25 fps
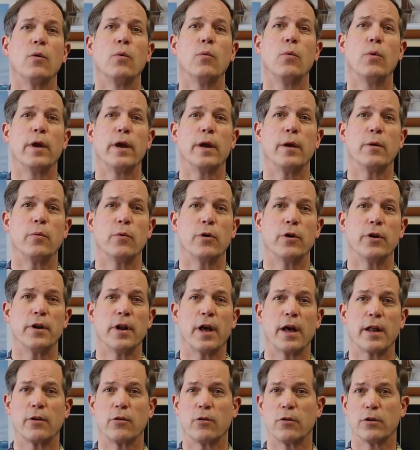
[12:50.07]
we would
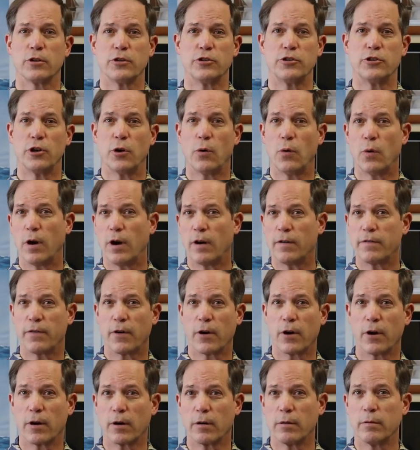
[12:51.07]
not only show off
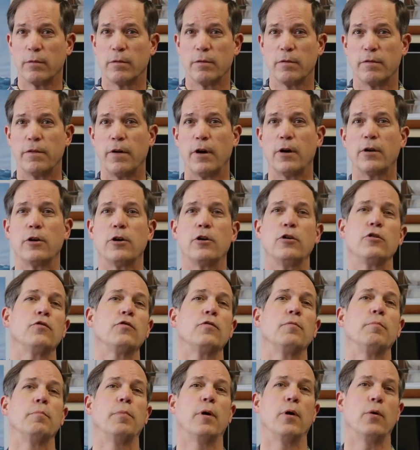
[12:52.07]
our
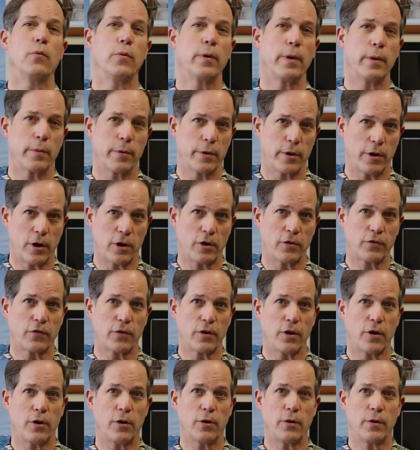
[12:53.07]
photos, but we would
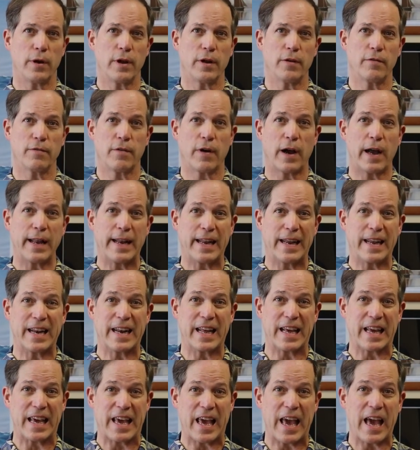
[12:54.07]
also invite in
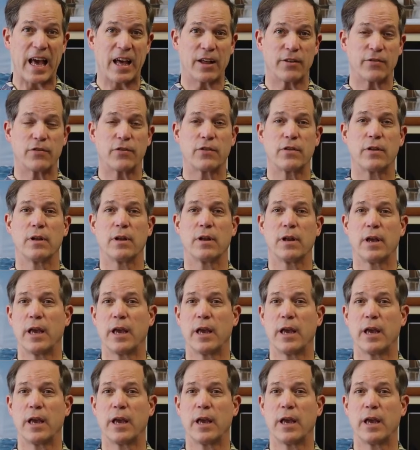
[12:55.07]
a guest,